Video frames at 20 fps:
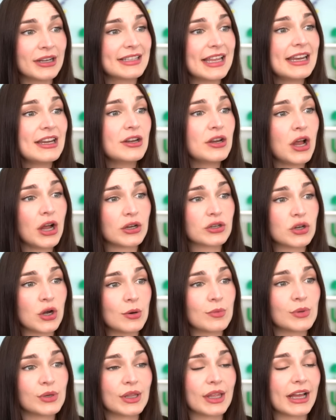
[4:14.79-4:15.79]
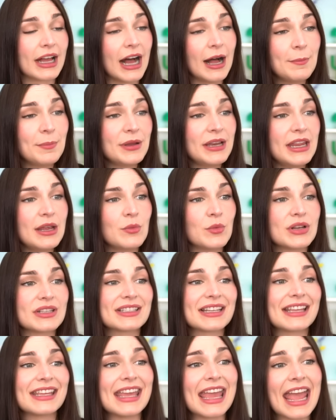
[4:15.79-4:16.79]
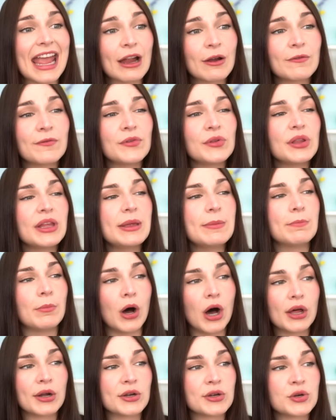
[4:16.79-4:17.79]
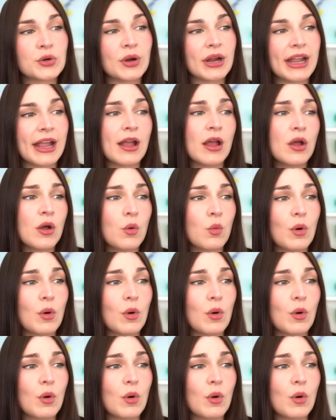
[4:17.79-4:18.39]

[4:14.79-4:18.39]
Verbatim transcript: said in October the company was carefully monitoring